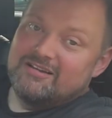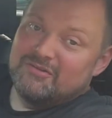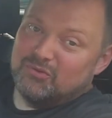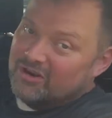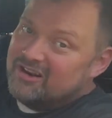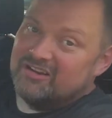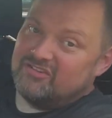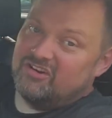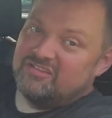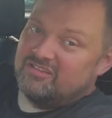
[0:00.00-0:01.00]
ready to
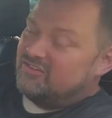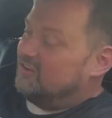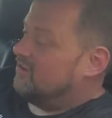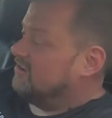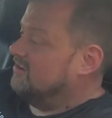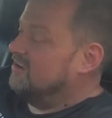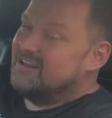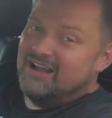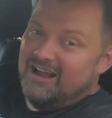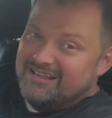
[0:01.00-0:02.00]
start this thing.
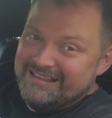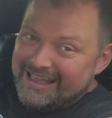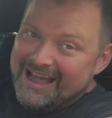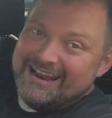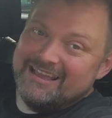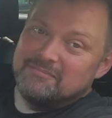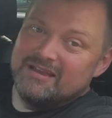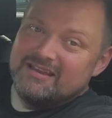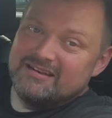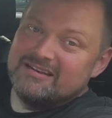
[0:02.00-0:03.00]
Gotta
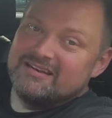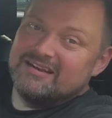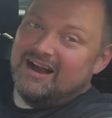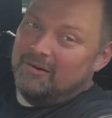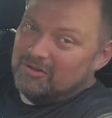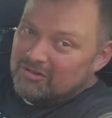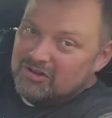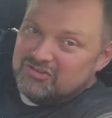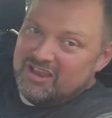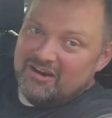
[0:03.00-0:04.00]
admit, I'm a
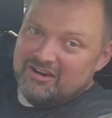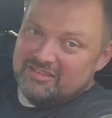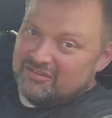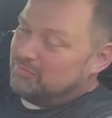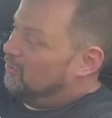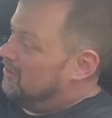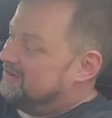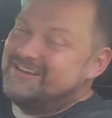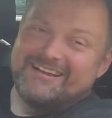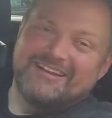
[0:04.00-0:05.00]
little scared at this point.
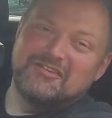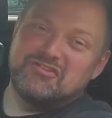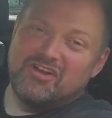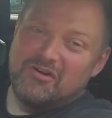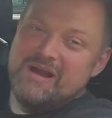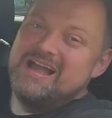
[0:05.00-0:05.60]
So,